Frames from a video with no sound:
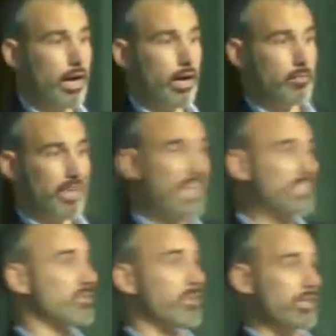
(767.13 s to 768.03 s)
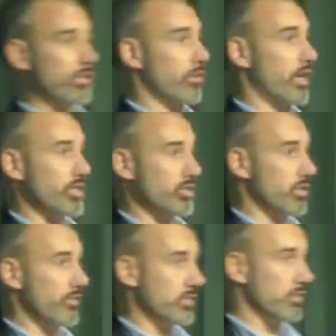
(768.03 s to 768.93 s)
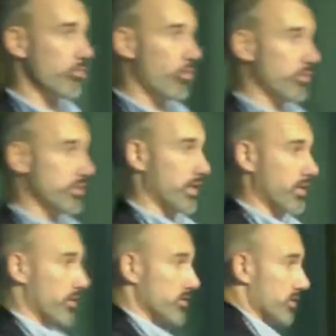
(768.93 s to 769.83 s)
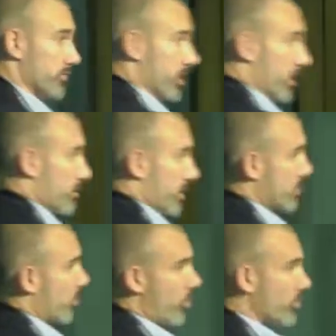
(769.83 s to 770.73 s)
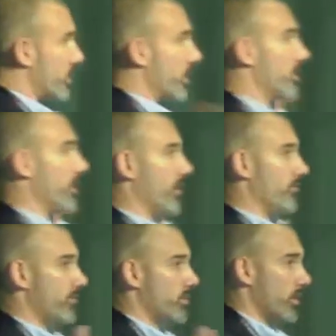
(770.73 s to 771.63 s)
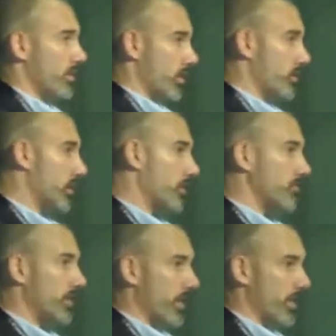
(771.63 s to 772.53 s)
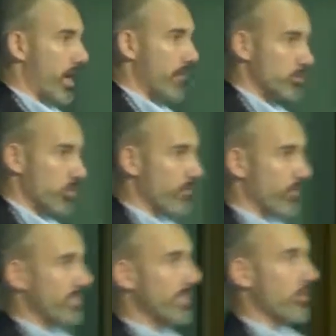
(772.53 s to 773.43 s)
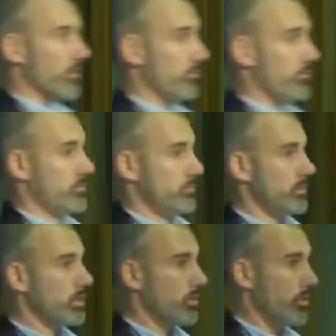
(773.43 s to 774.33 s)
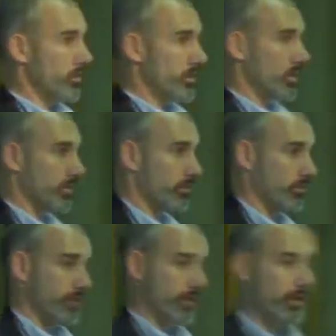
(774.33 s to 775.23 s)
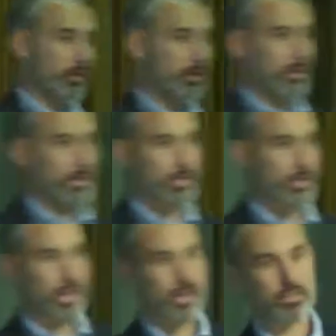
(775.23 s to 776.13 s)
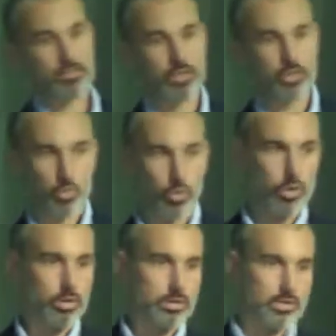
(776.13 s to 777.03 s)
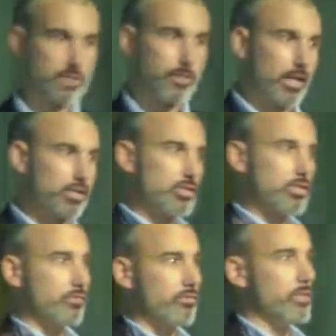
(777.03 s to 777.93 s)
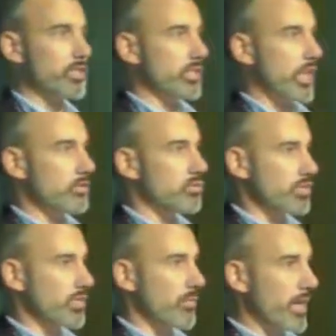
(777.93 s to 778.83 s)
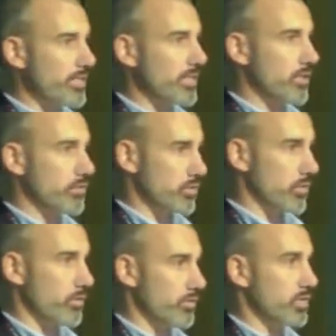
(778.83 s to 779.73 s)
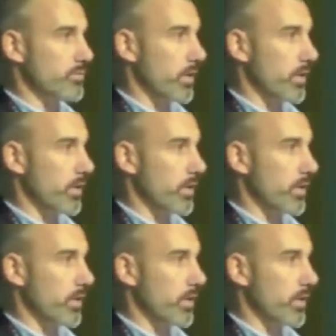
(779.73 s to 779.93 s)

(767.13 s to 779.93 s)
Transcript: um, an estimated location if it's a mobile technology. That's all the data they have. The only other data they have is whatever I tell them over the telephone, right? And then that individual dispatches information out to some entity who's going to